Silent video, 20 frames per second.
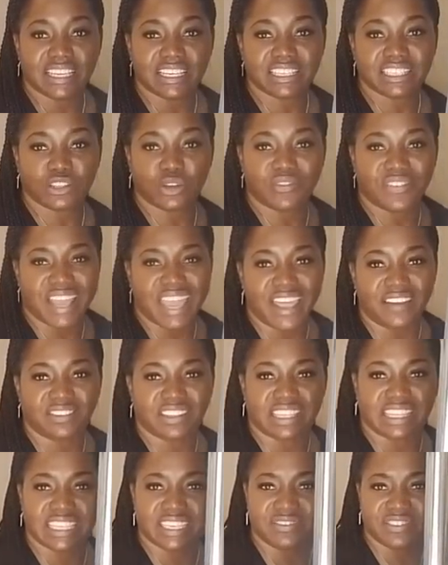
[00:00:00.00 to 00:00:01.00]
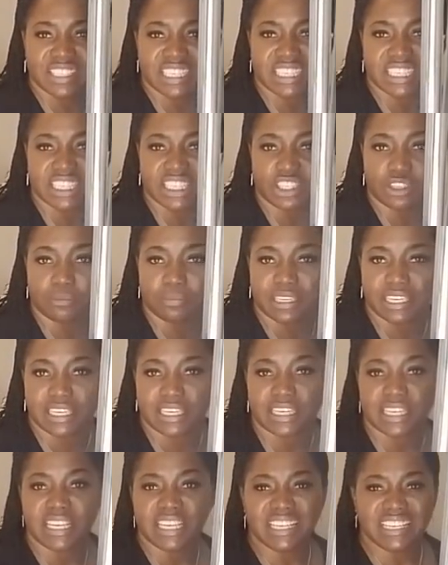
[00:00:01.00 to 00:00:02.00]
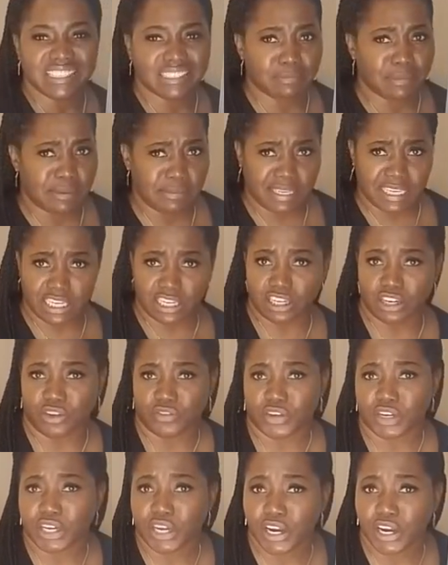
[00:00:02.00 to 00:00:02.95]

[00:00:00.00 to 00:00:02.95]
So if I have to lift it a little bit to maybe get it over a